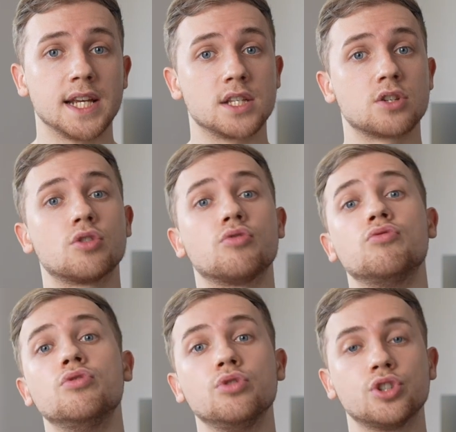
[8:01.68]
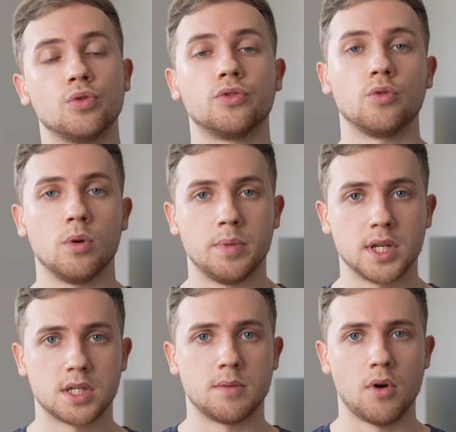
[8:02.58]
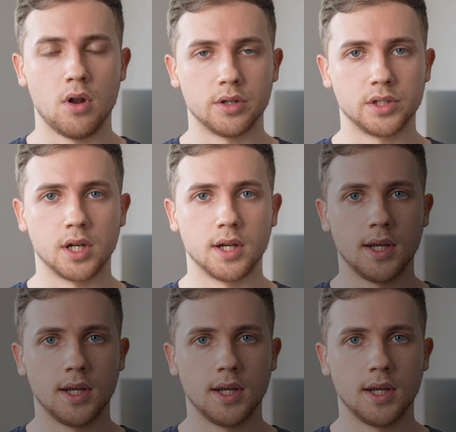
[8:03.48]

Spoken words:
is crucial to epistemology.